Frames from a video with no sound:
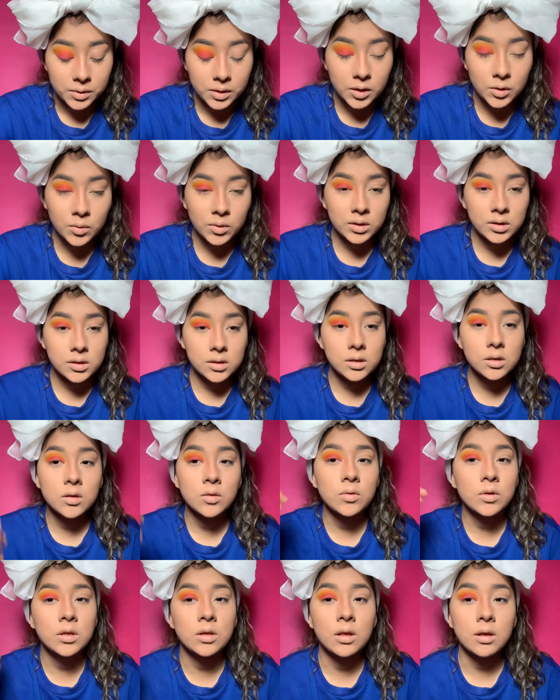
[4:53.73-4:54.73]
You honestly
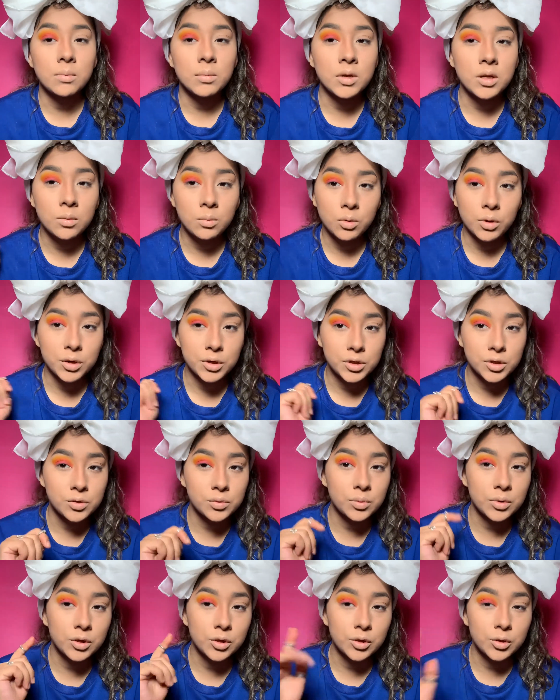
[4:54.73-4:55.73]
don't need that many brushes
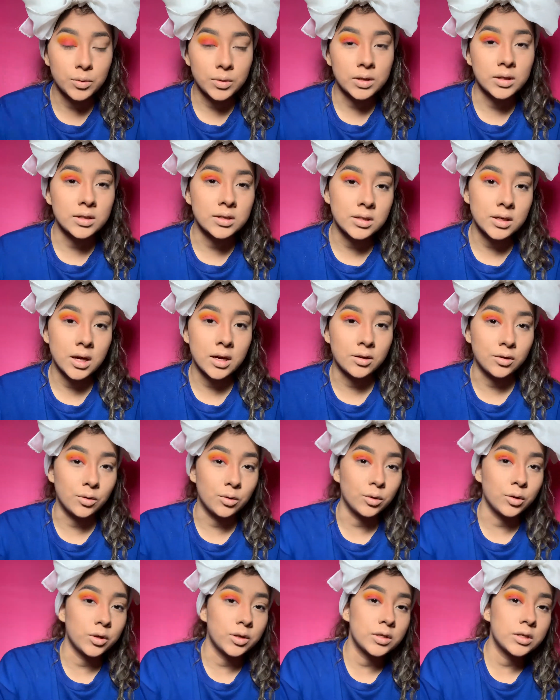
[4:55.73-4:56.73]
when you're doing this kind
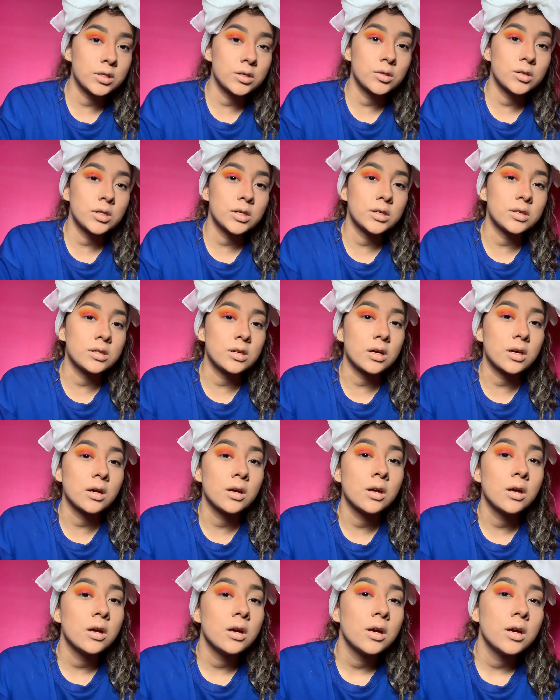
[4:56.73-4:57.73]
of look. This look is like
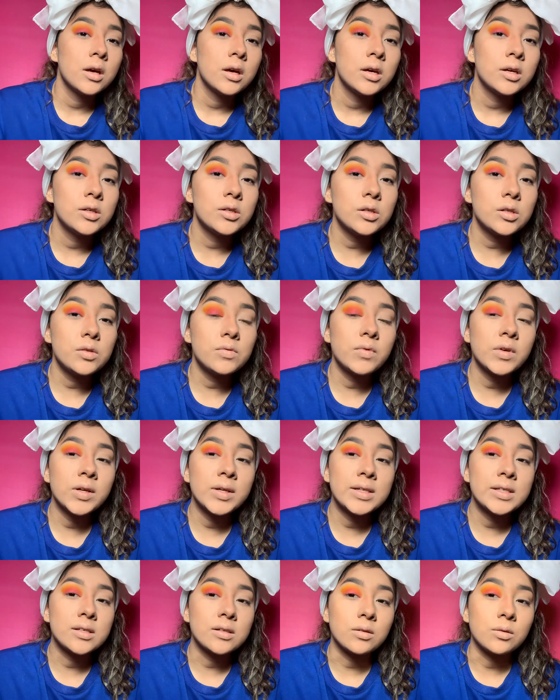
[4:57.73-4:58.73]
just
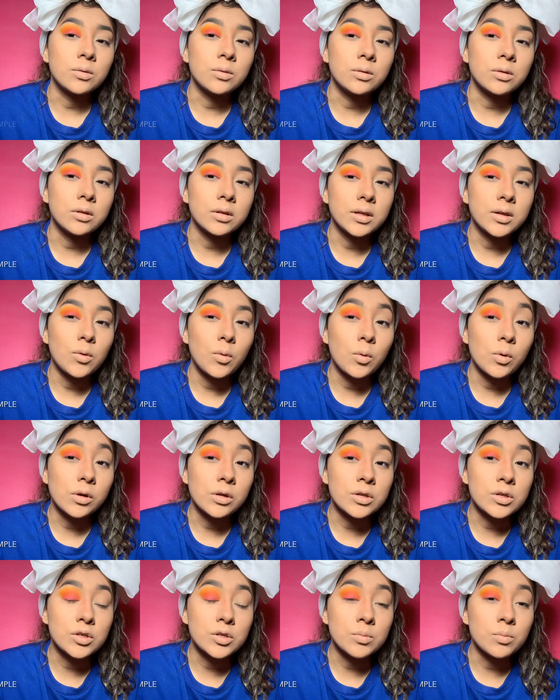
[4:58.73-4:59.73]
very subtle, like
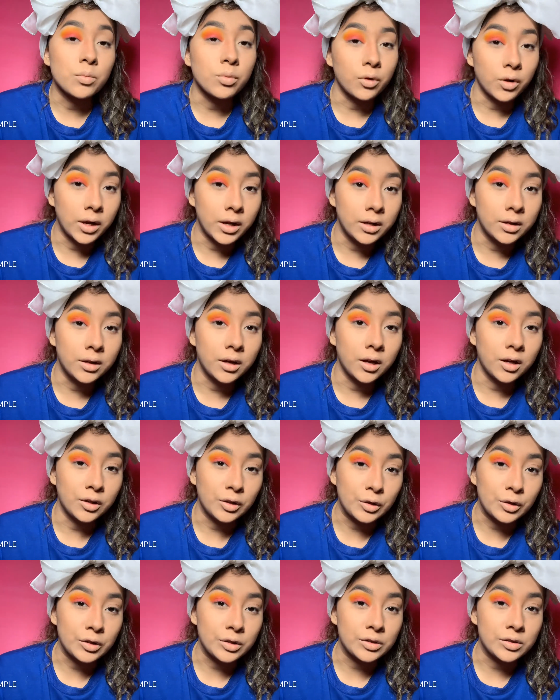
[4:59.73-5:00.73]
orange and bright
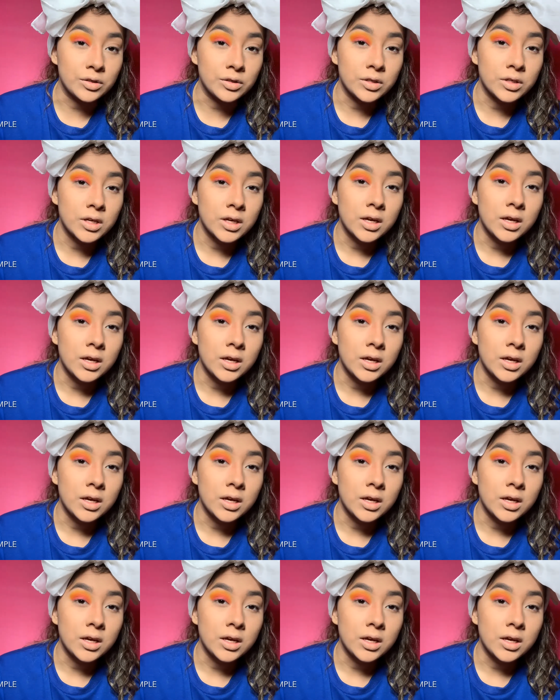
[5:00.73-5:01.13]
colors.